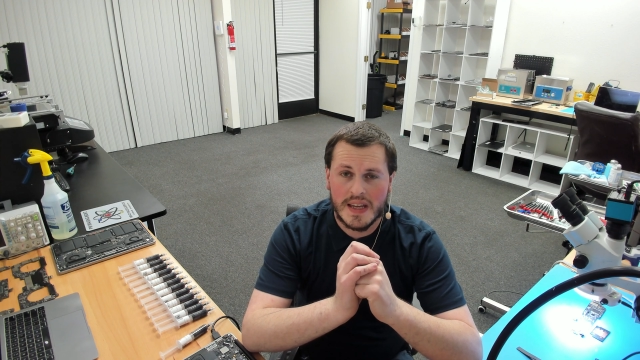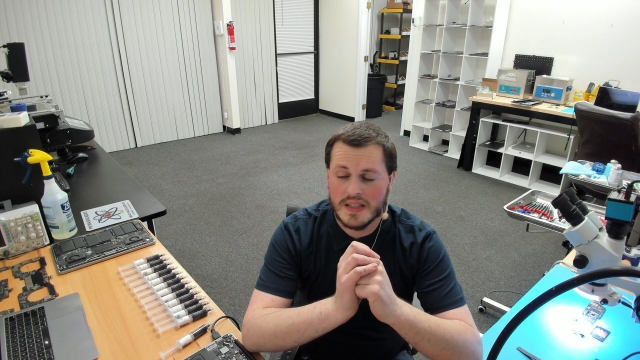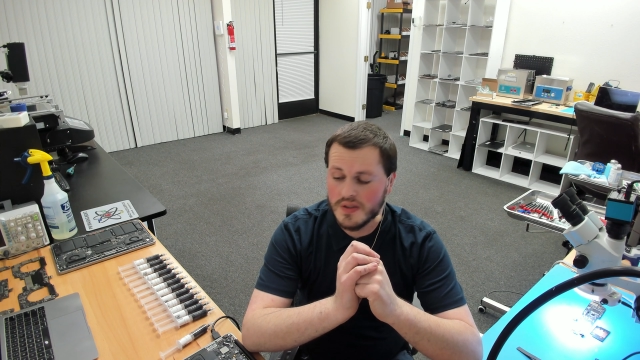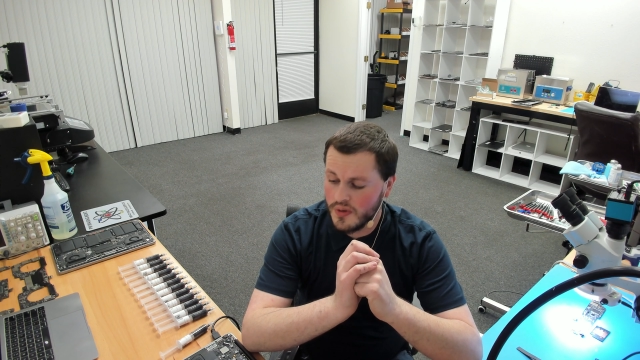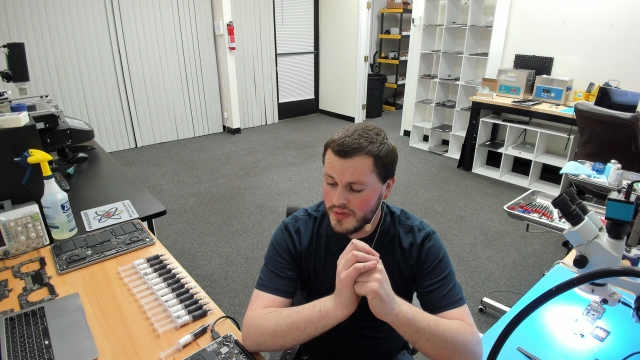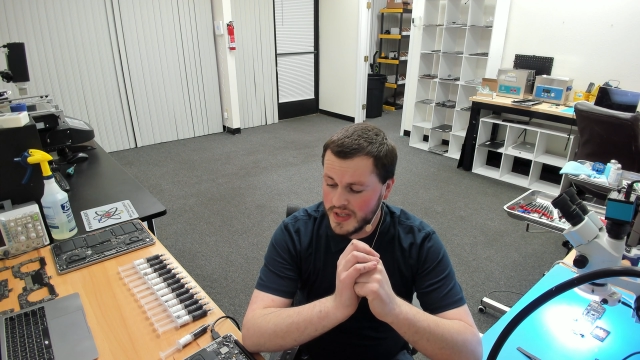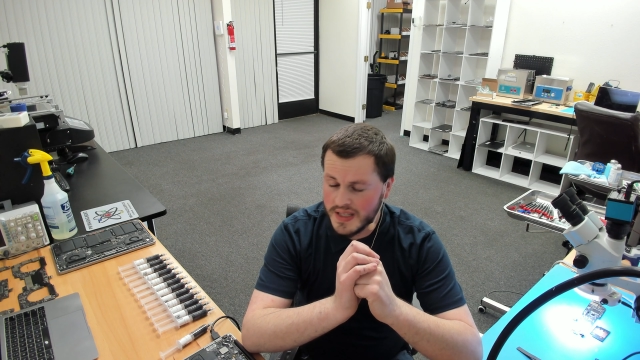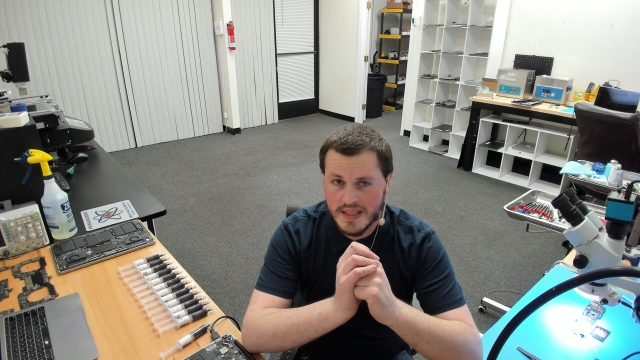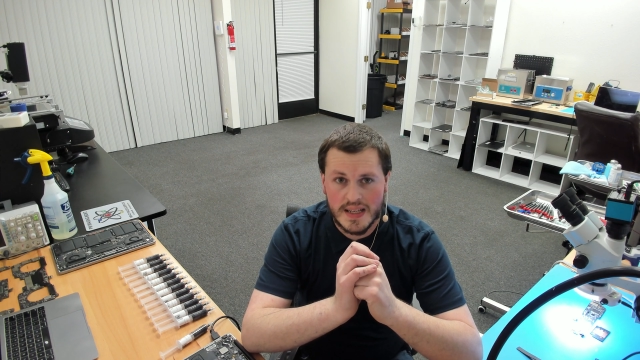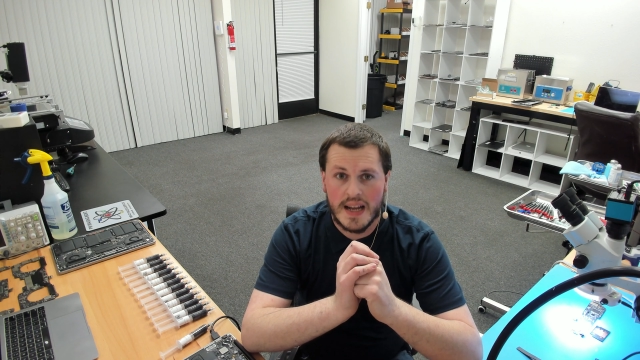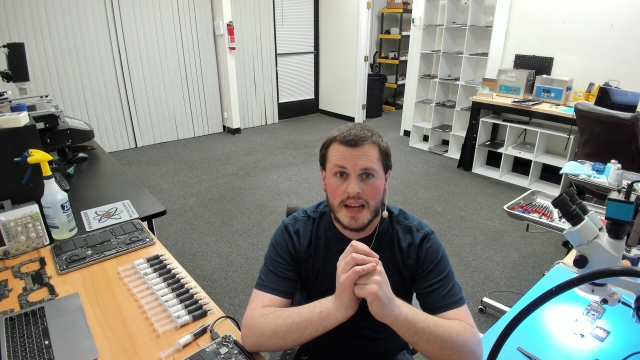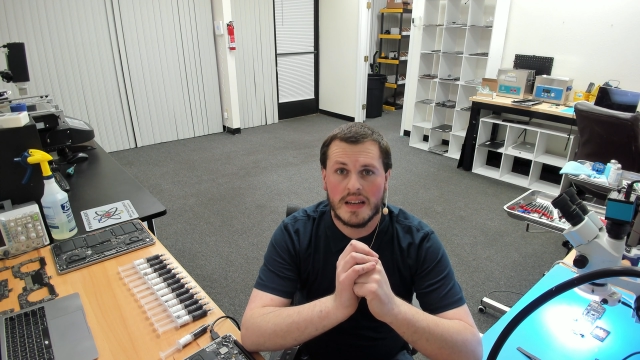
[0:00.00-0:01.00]
It is only
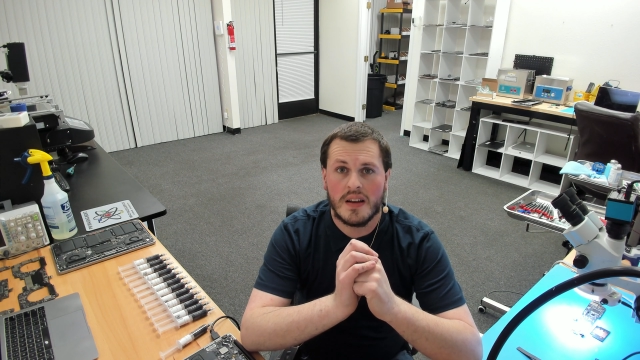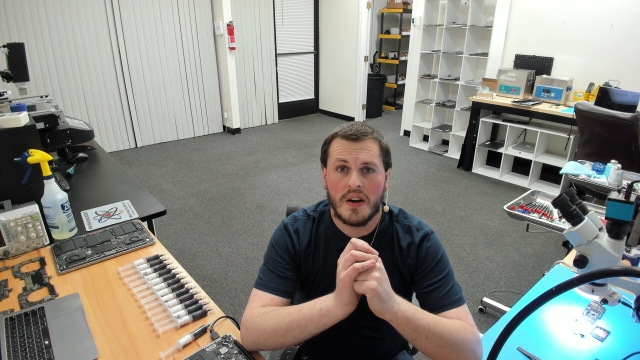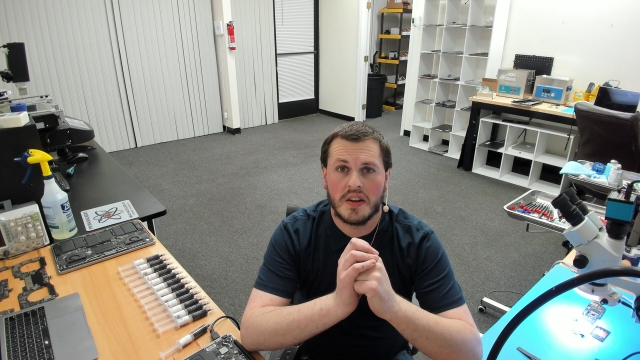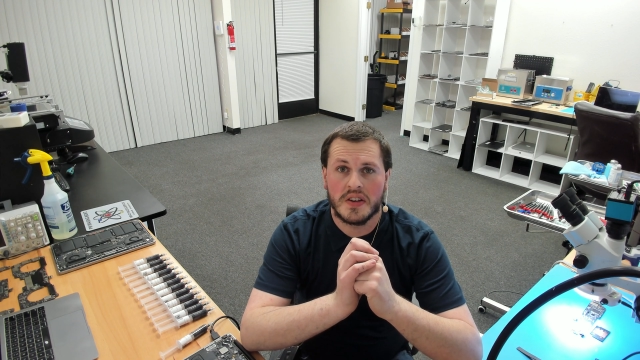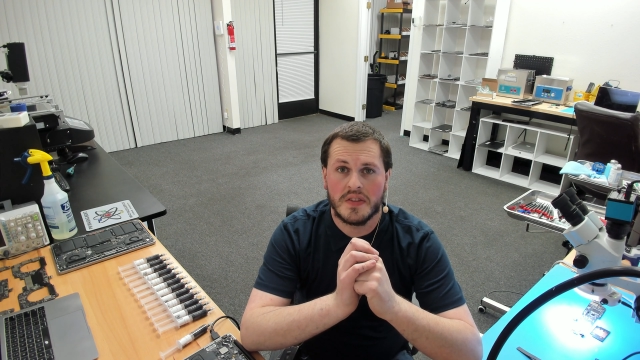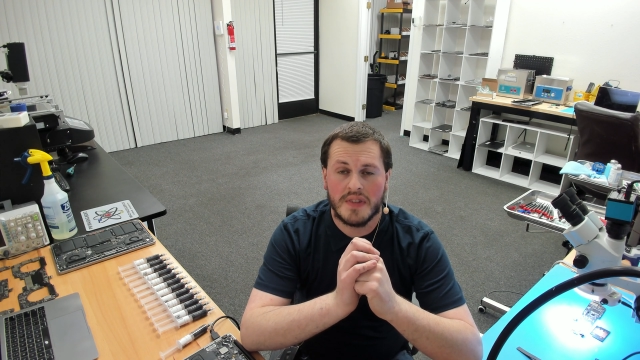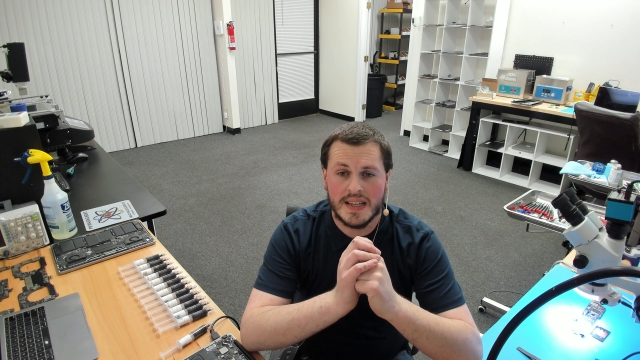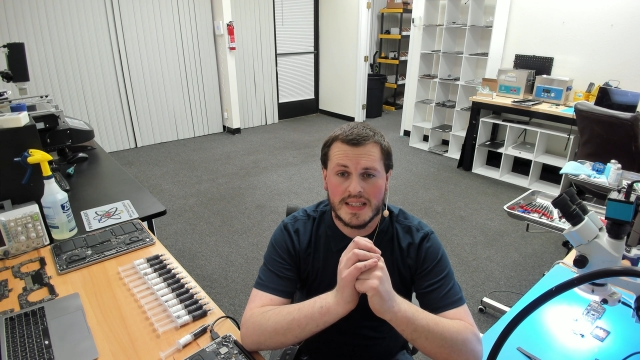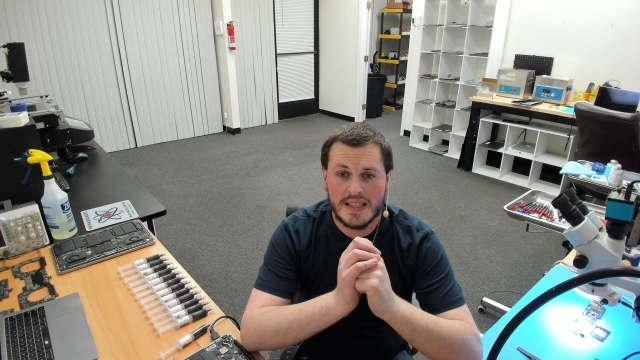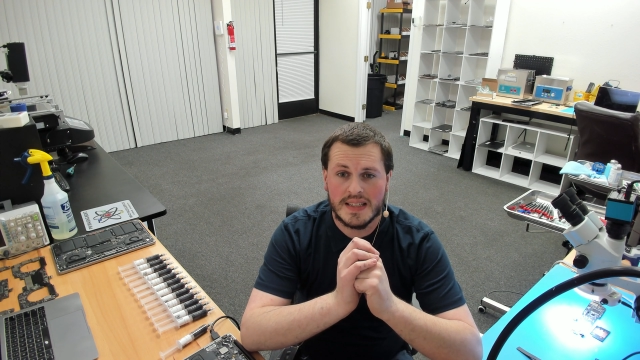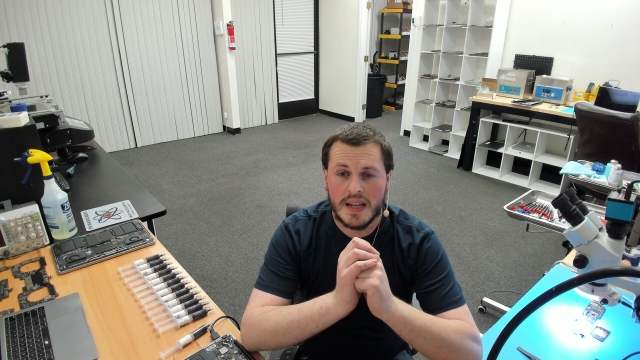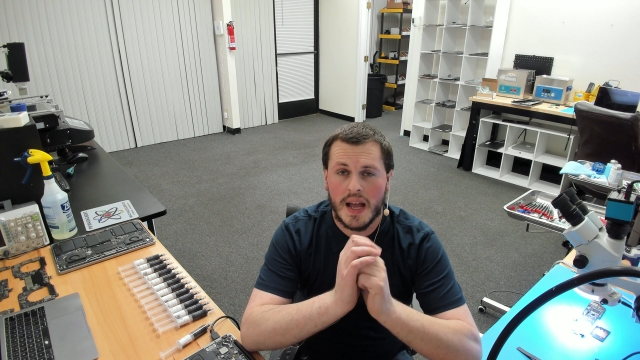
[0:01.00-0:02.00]
designed on
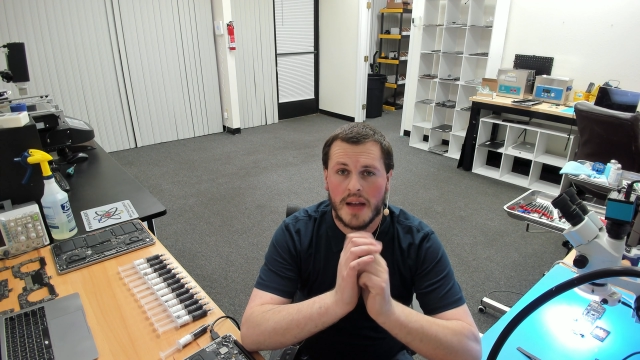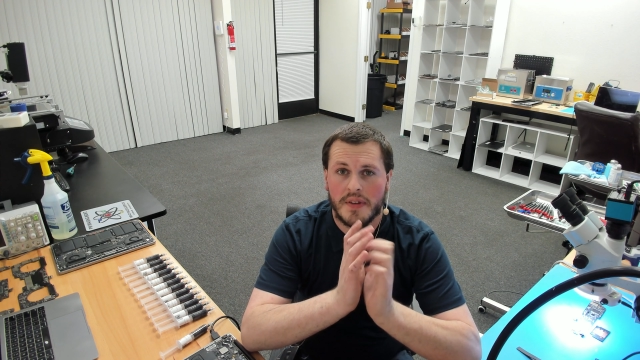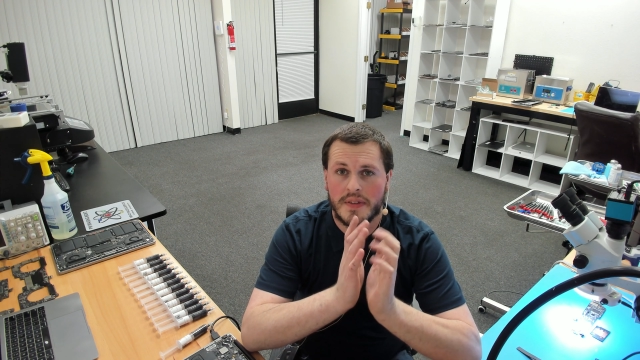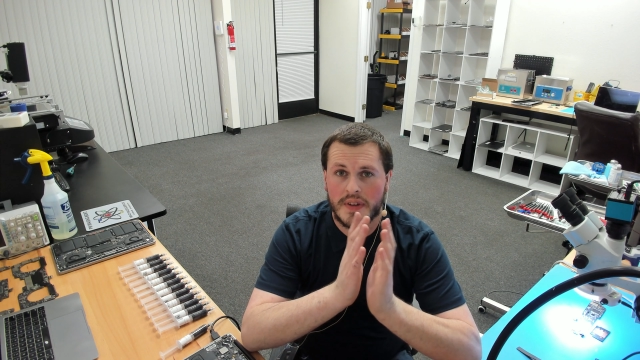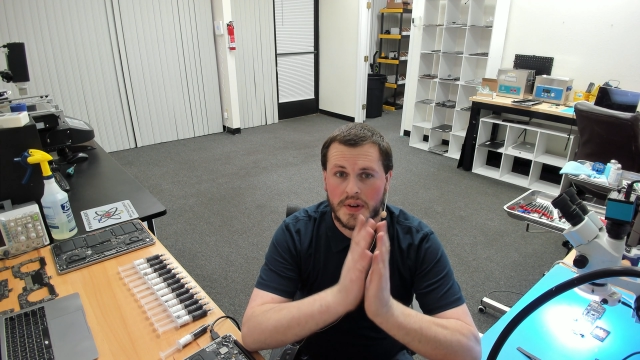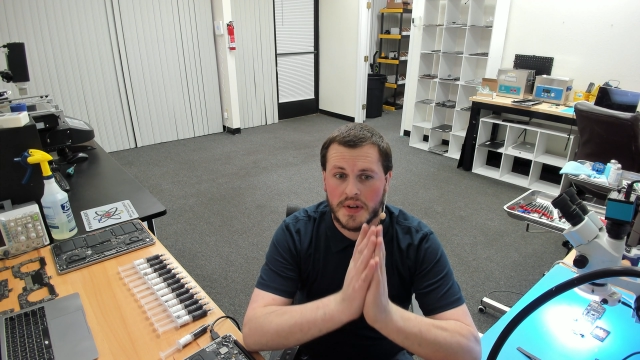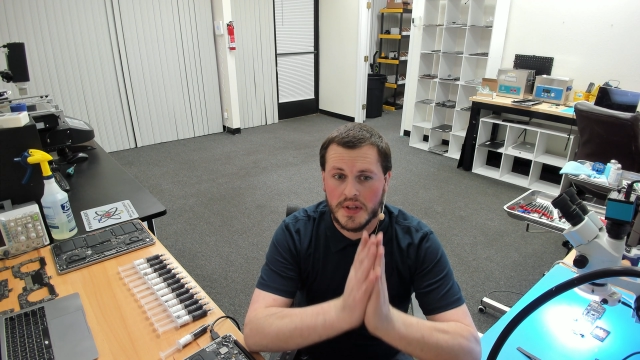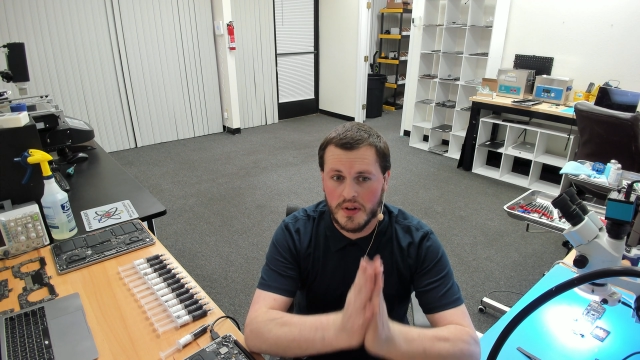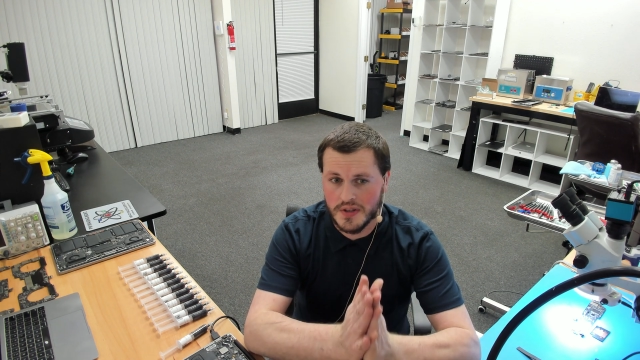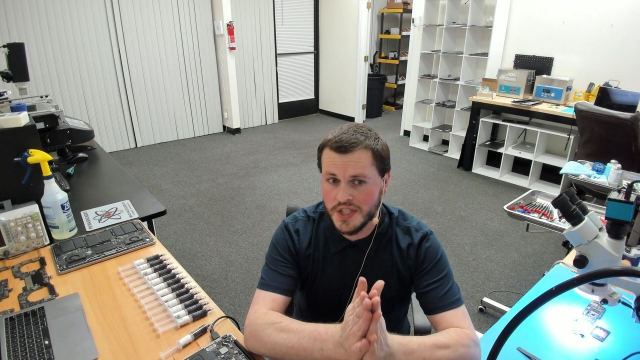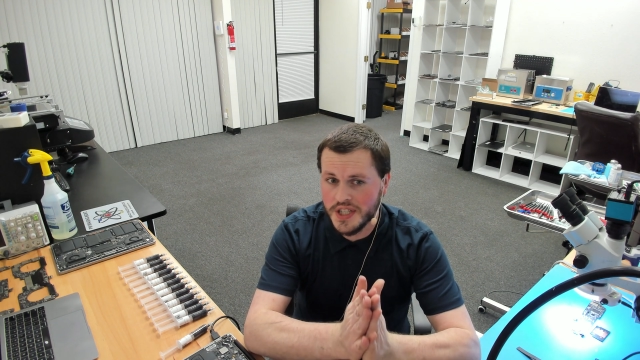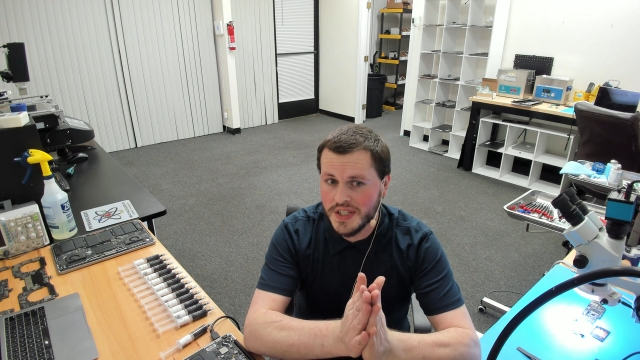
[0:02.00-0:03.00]
devices that have a very
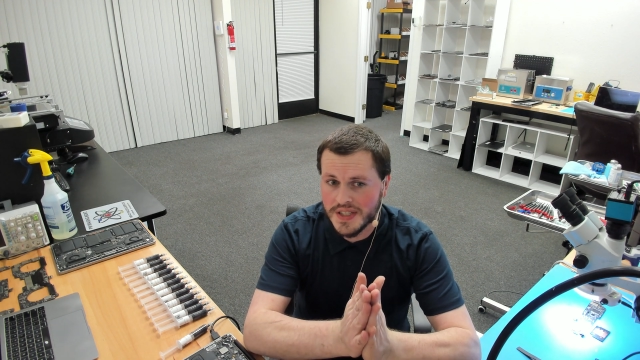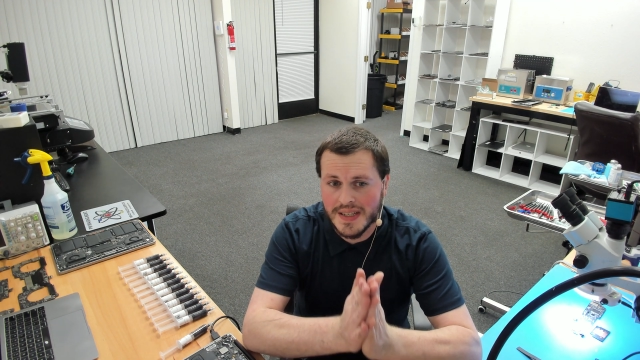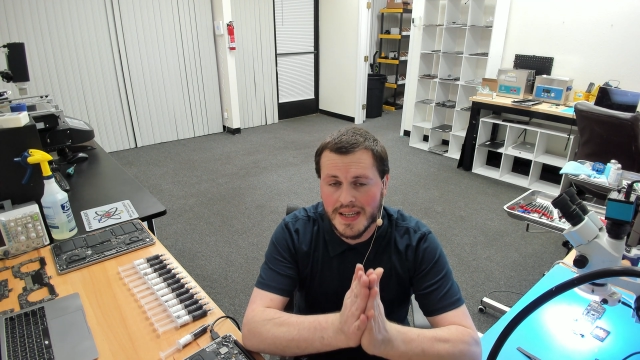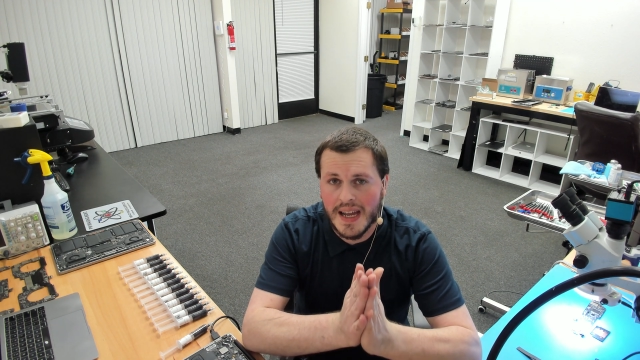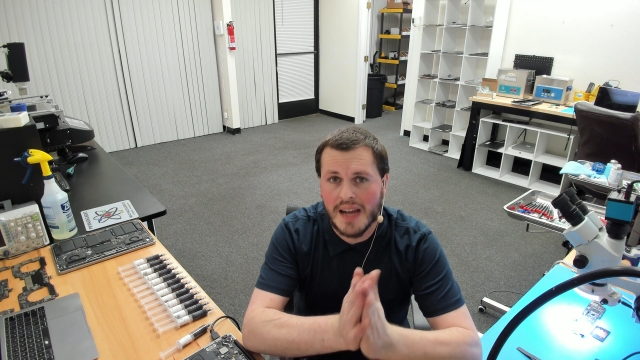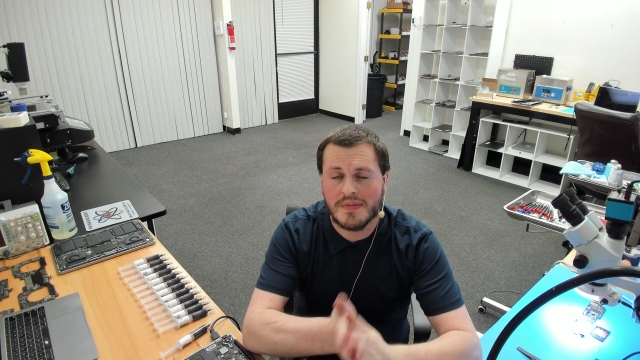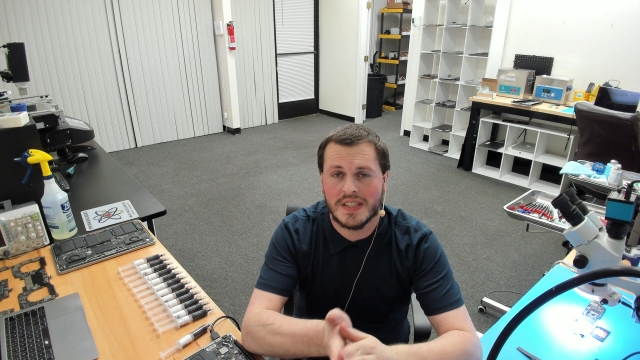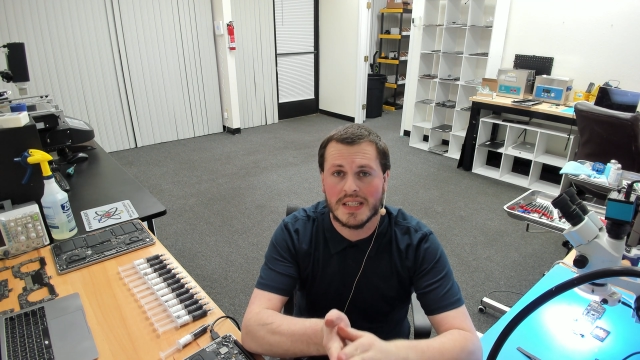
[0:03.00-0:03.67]
large heatsink gap,